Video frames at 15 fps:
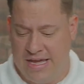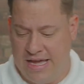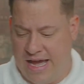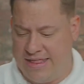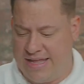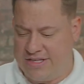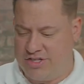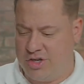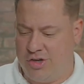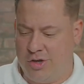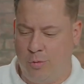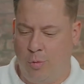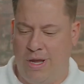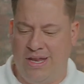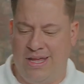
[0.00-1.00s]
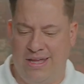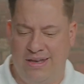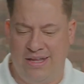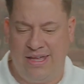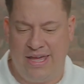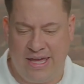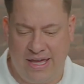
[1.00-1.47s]
And that's a good way to
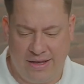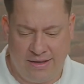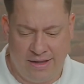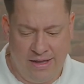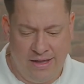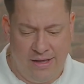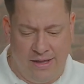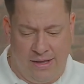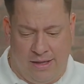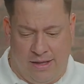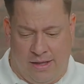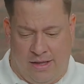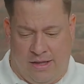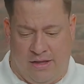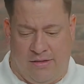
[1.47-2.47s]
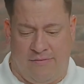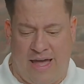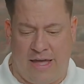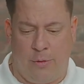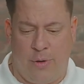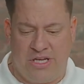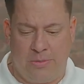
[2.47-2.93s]
indicate
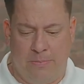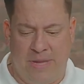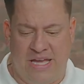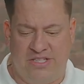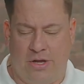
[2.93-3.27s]
valuation based